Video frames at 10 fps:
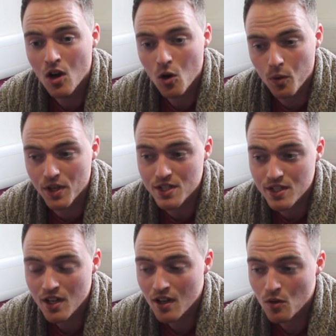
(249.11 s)

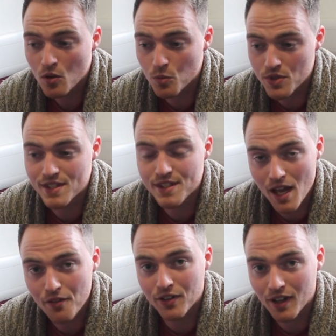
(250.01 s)
which was
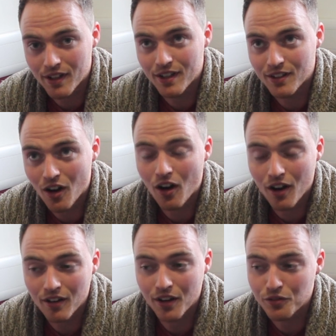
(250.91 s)
definitely the
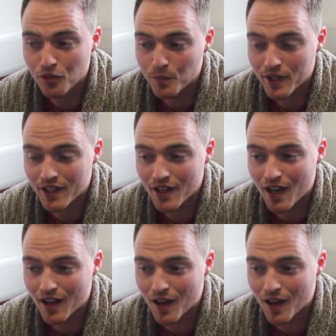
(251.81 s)
highlight for me.